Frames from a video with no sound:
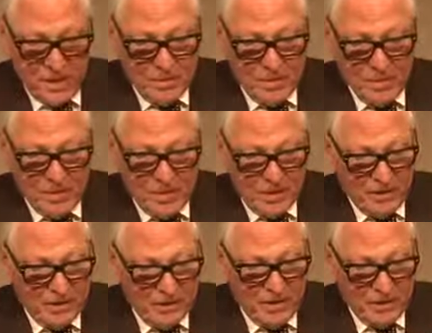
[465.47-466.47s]
among many
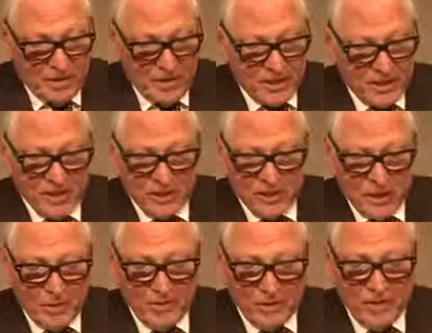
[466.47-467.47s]
of the multinational
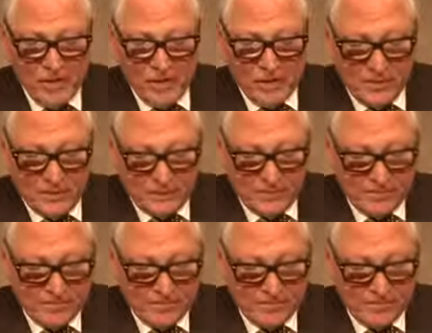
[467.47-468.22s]
company leaders.